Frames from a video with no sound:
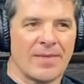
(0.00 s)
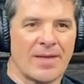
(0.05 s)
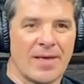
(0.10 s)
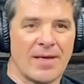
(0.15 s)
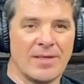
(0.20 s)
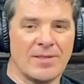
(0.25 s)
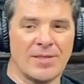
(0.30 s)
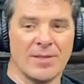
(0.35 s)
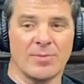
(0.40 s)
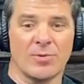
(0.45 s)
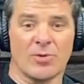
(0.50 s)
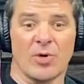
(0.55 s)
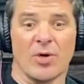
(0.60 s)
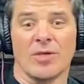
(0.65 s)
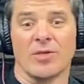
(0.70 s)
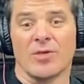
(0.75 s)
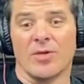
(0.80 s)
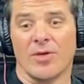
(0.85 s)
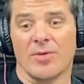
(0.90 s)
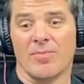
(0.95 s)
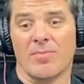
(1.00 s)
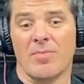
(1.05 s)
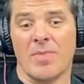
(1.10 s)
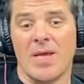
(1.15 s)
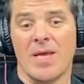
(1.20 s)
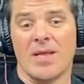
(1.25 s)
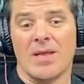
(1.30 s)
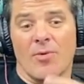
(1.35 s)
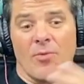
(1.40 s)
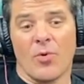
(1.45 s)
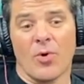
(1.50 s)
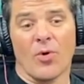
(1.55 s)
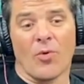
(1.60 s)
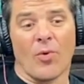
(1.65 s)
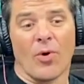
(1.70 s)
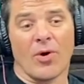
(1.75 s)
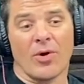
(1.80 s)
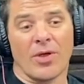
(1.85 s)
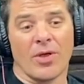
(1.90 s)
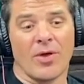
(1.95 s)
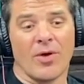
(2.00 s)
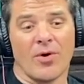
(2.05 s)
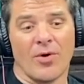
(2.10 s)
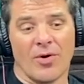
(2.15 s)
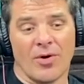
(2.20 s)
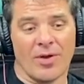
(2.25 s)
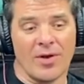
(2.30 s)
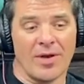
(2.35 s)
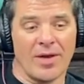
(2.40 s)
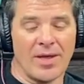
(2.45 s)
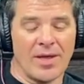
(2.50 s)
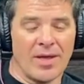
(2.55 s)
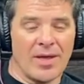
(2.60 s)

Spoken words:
It seems strange to me that we're working on